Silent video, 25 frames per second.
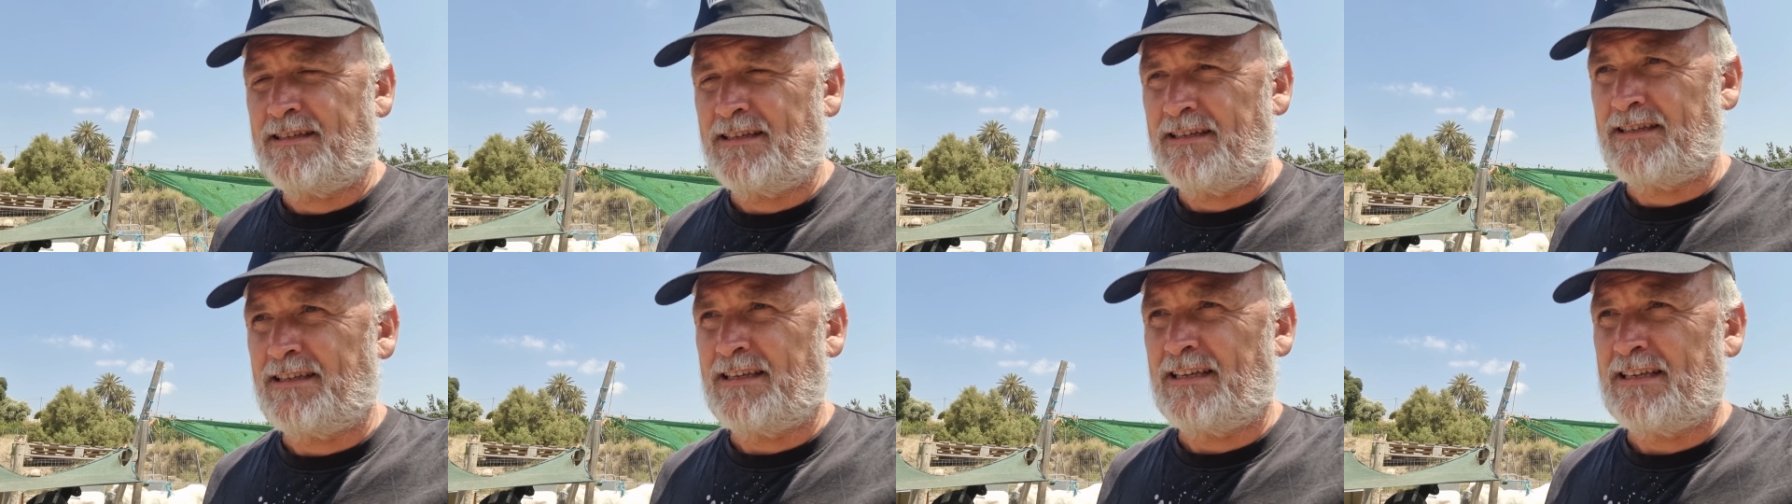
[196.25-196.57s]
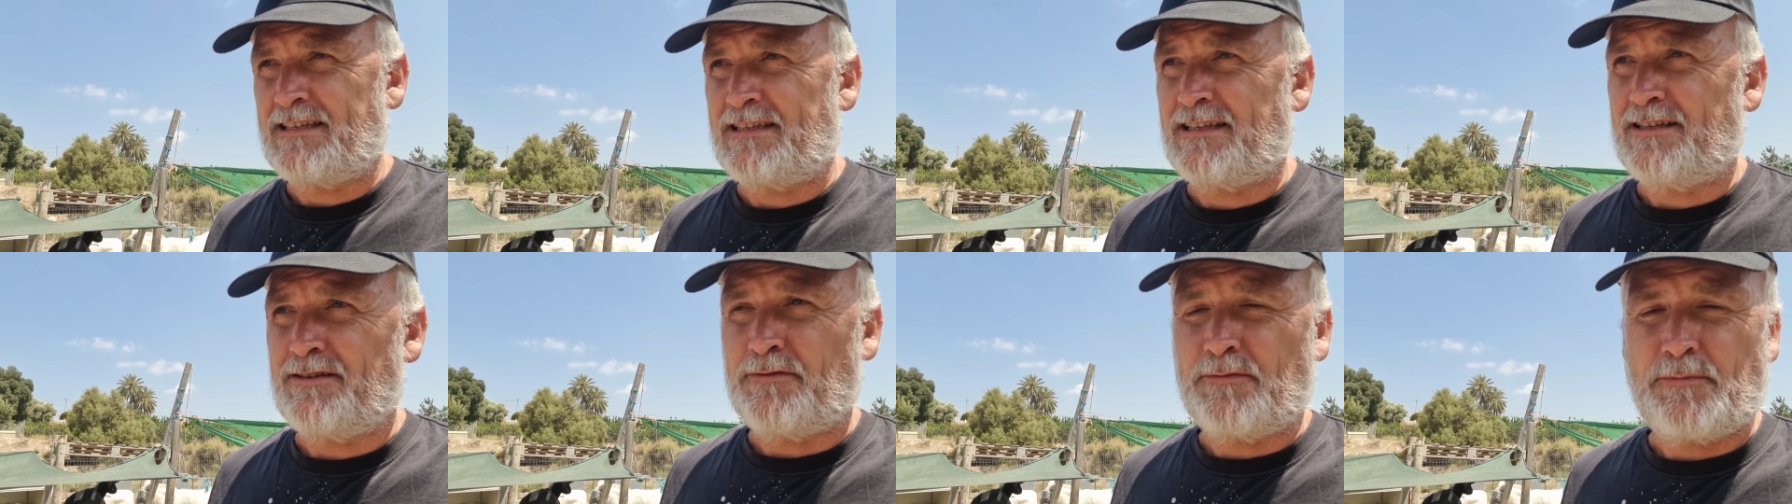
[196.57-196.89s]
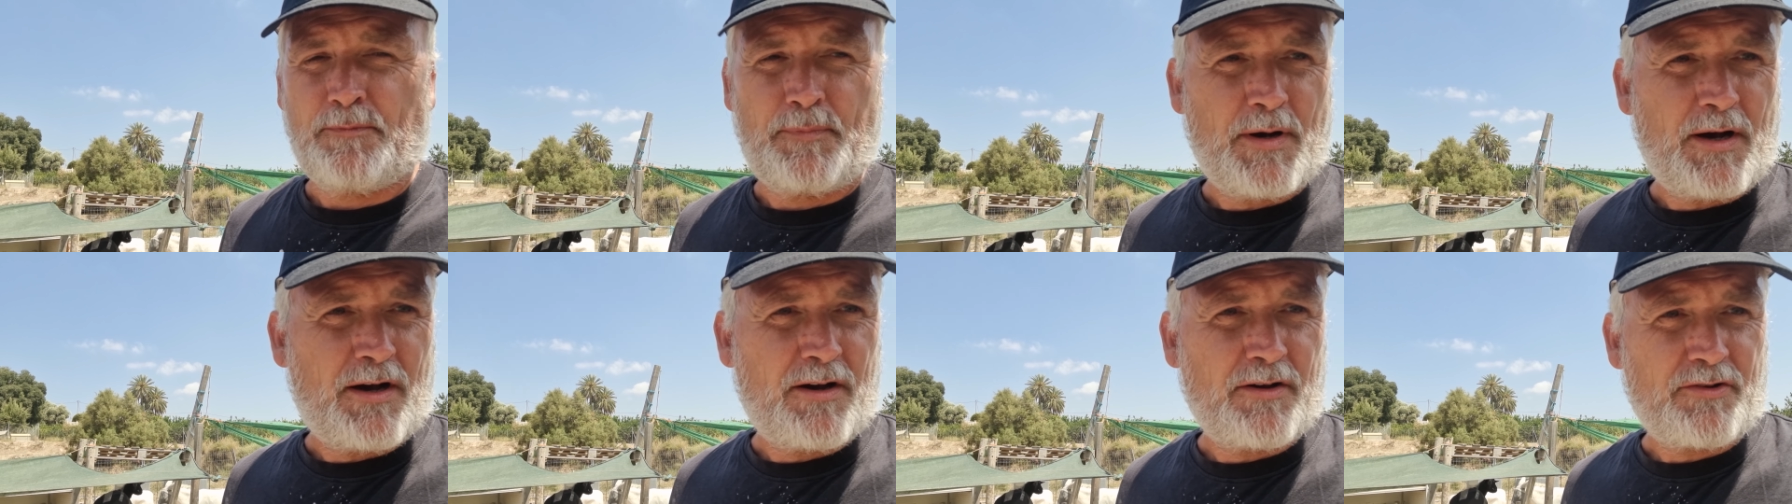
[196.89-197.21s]
is his little
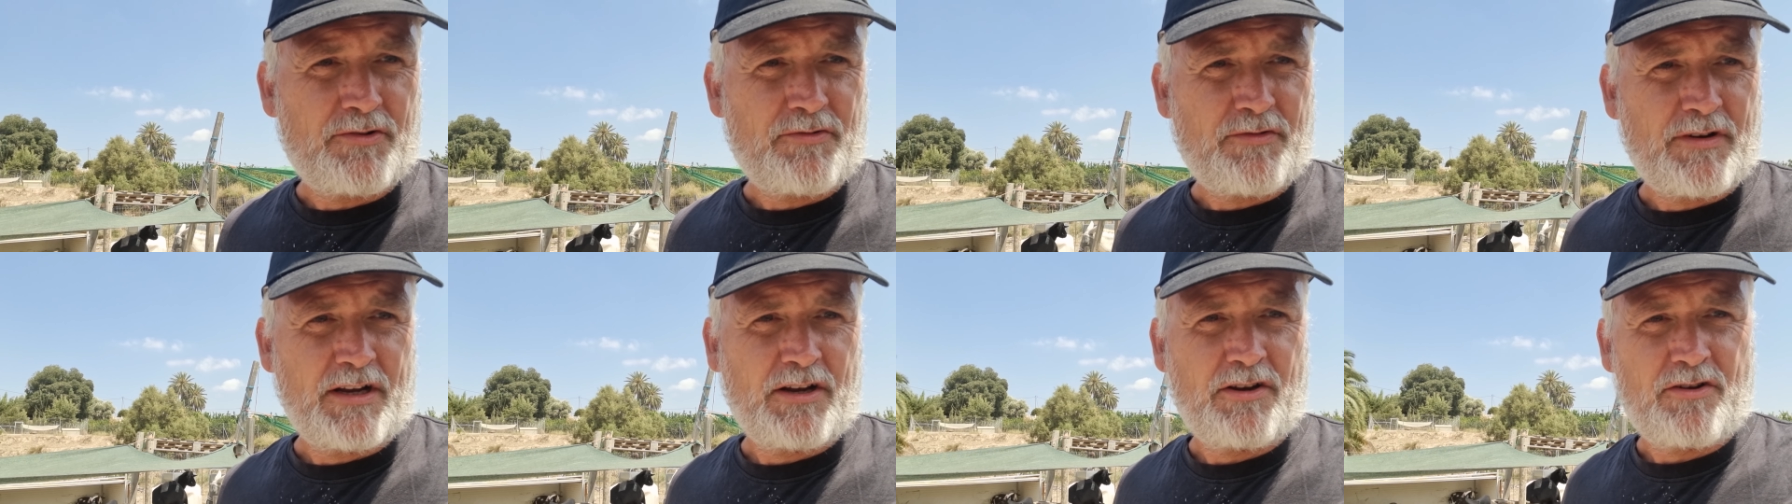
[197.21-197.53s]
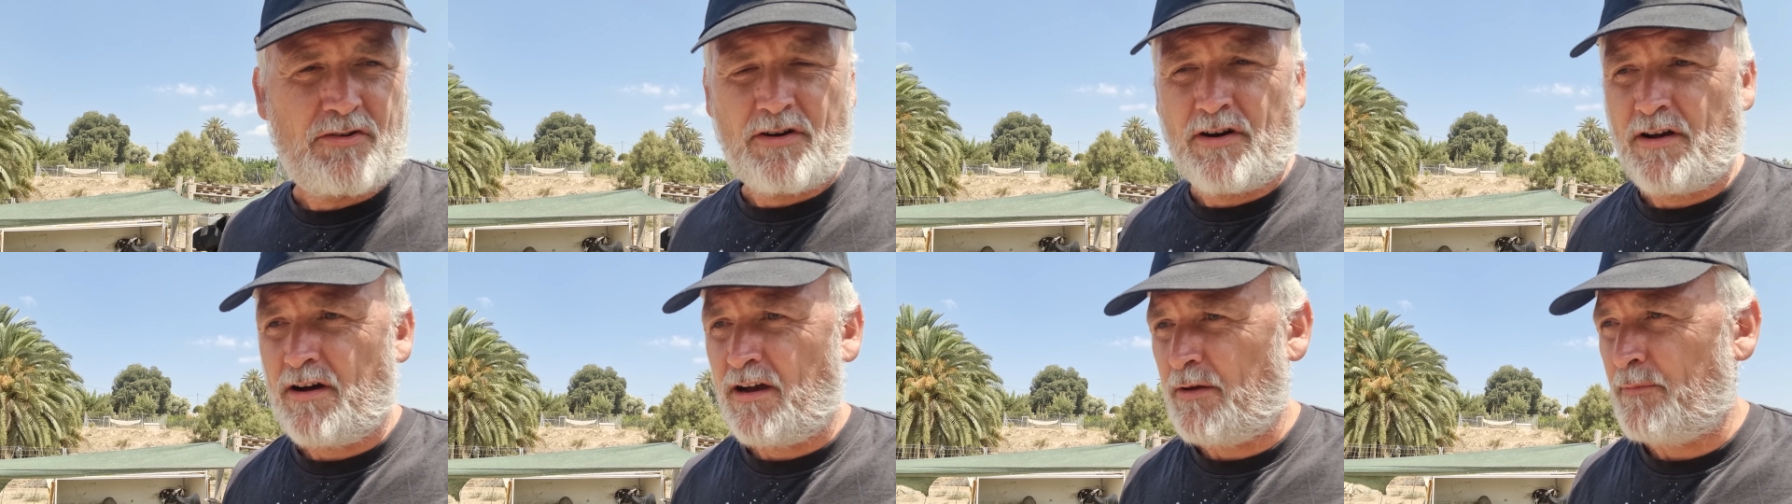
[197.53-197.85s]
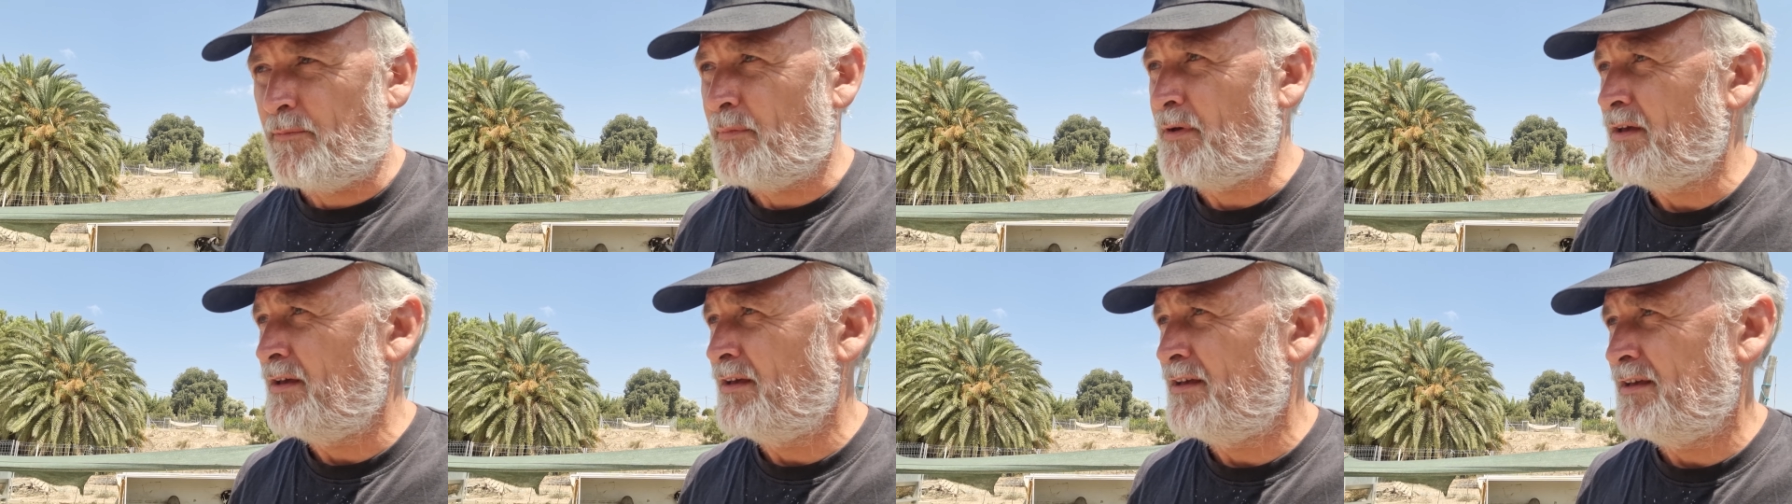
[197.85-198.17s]
partner in
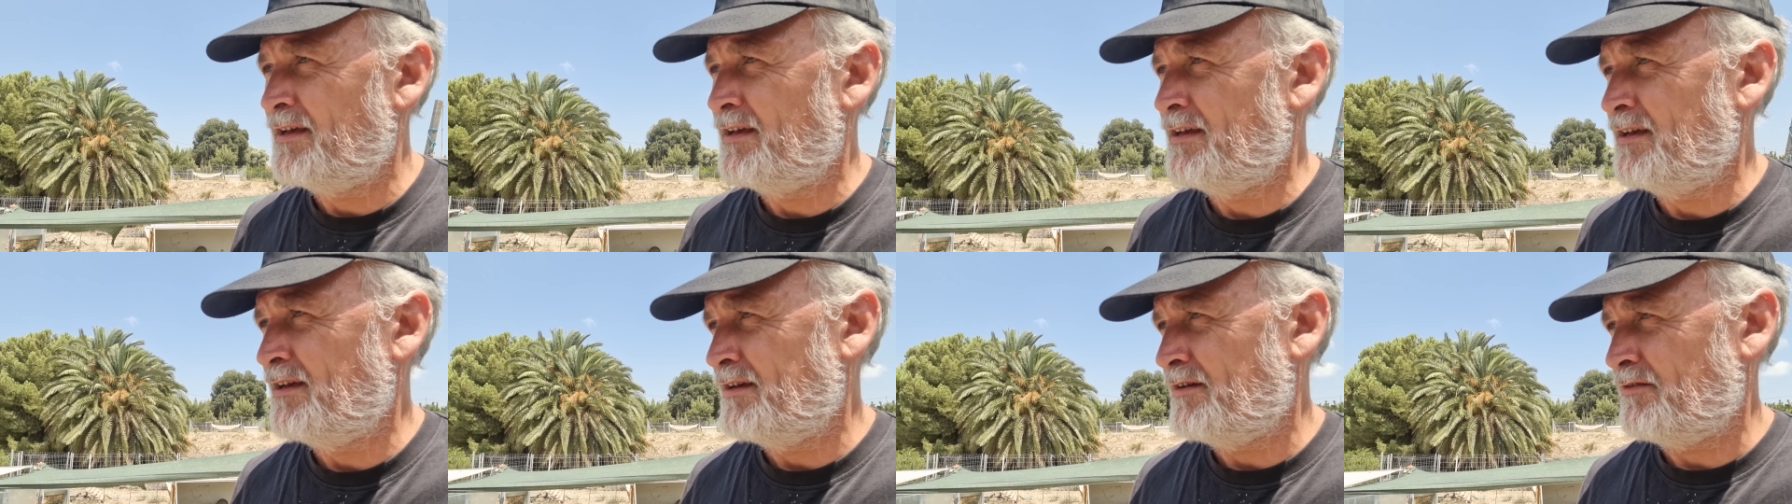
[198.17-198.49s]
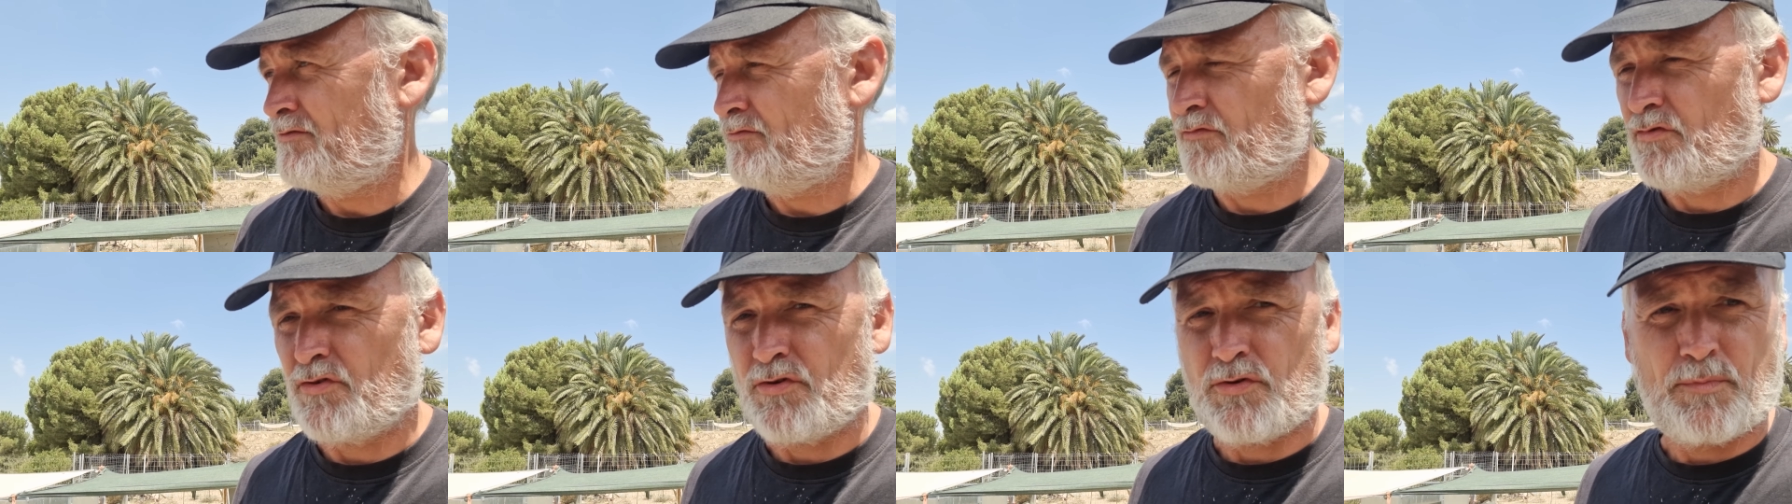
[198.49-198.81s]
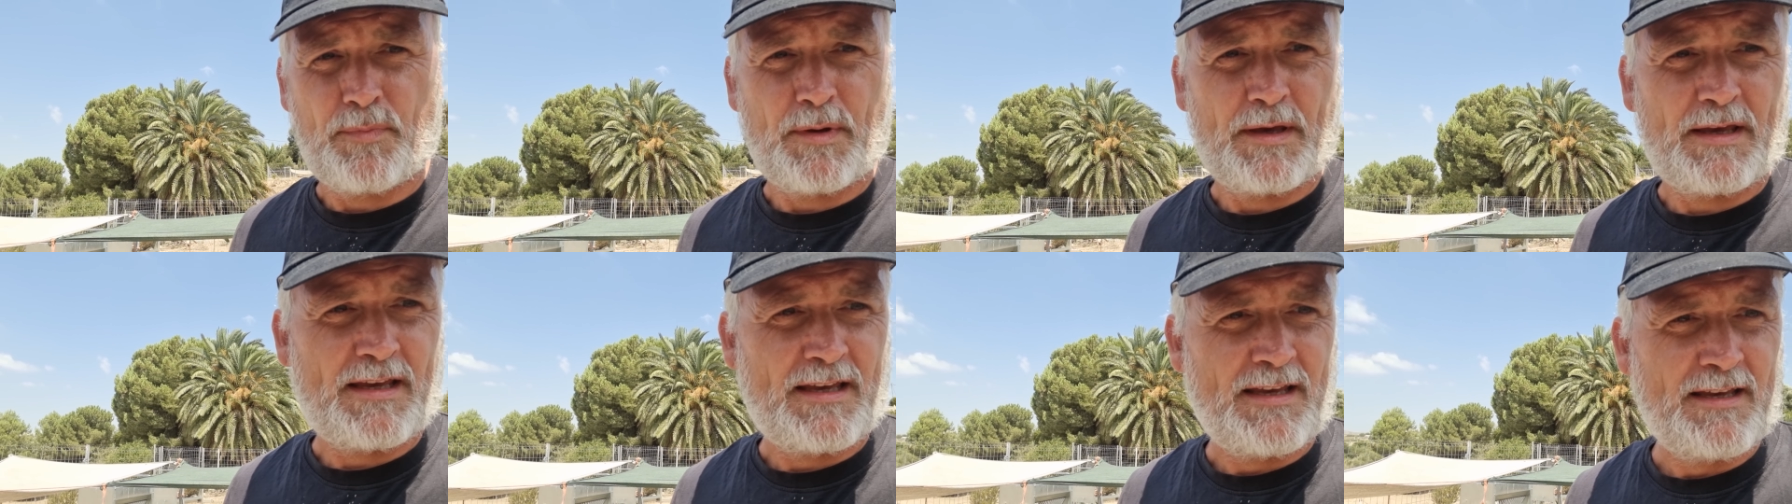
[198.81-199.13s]
crime,
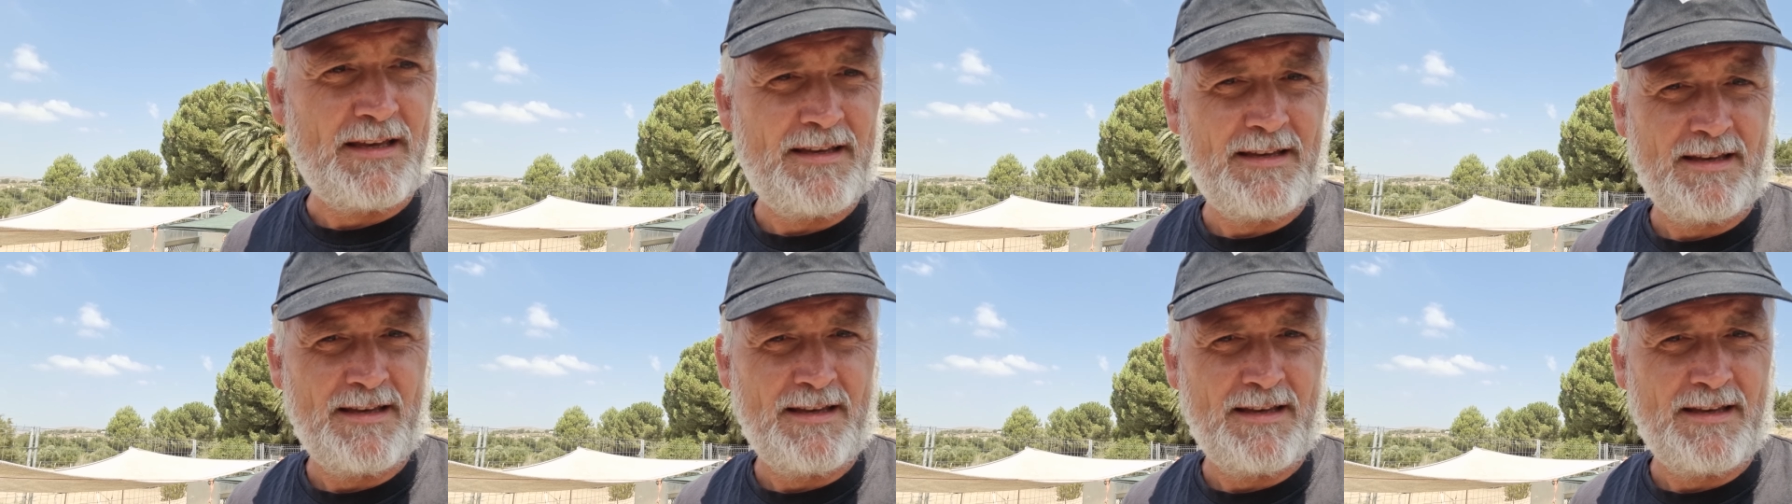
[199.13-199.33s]
Ruby